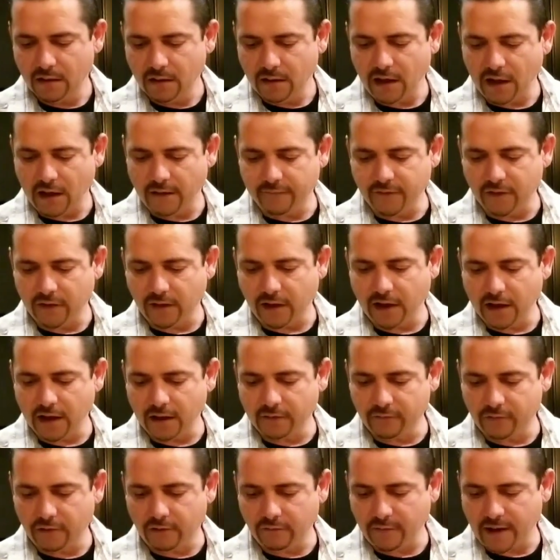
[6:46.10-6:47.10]
Have your
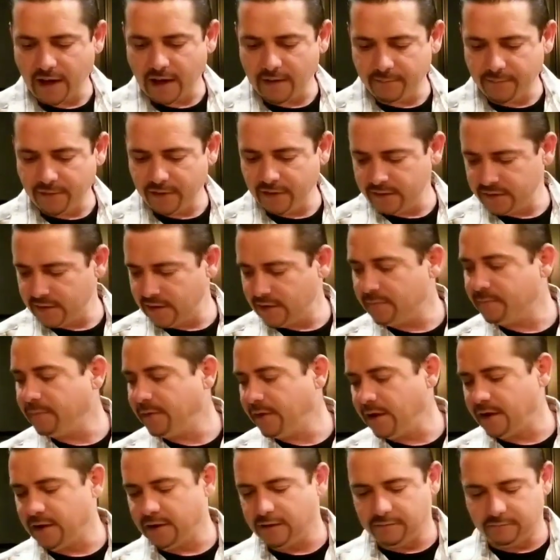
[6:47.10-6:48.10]
egg roll wrappers and a
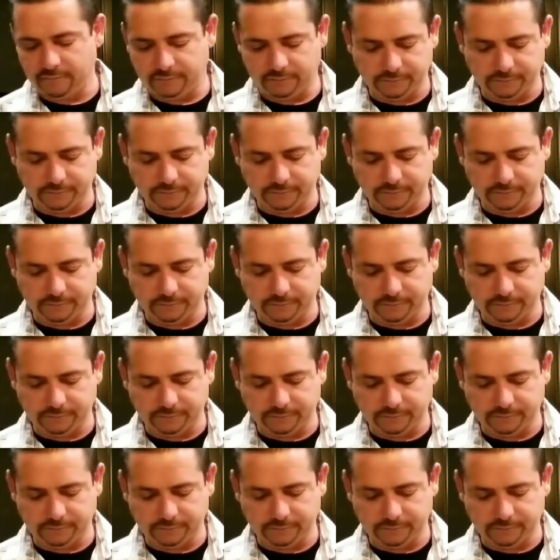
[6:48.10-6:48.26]
plate.